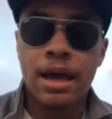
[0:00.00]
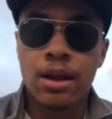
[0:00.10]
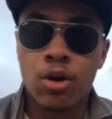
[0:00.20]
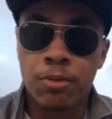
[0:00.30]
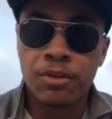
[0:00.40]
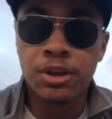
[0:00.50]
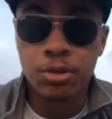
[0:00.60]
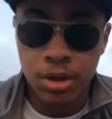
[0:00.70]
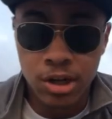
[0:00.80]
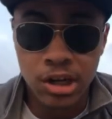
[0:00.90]
and hopefully
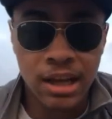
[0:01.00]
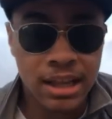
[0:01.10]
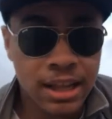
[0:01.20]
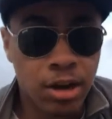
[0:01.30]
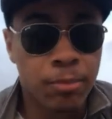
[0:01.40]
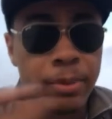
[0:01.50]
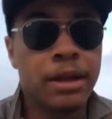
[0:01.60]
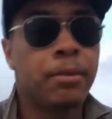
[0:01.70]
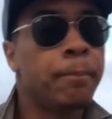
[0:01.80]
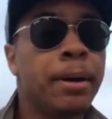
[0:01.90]
you learn a little
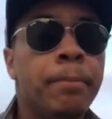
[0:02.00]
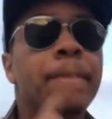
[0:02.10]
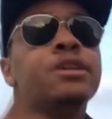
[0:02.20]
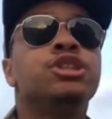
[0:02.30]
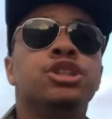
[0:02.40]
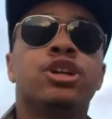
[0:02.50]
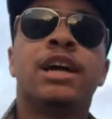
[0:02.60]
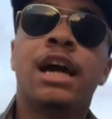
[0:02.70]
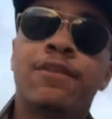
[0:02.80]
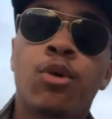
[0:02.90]
bit, but make sure you're
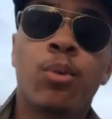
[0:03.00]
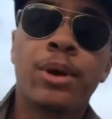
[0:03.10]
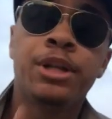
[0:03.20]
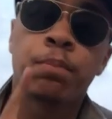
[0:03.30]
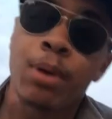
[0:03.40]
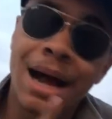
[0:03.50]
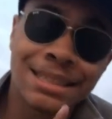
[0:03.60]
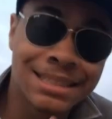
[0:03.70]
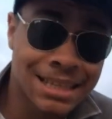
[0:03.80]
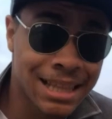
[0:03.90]
careful when you're
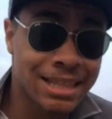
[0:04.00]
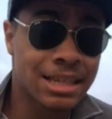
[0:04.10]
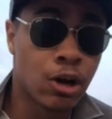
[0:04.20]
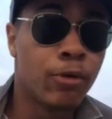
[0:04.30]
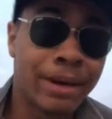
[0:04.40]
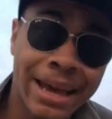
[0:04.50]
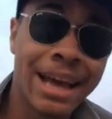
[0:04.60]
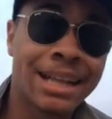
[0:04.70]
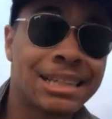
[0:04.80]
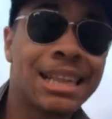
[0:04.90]
practicing this at home. I
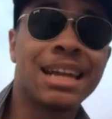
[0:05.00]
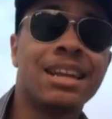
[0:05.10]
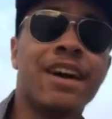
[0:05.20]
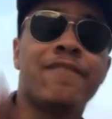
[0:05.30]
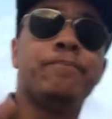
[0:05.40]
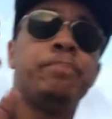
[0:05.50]
can't say that enough.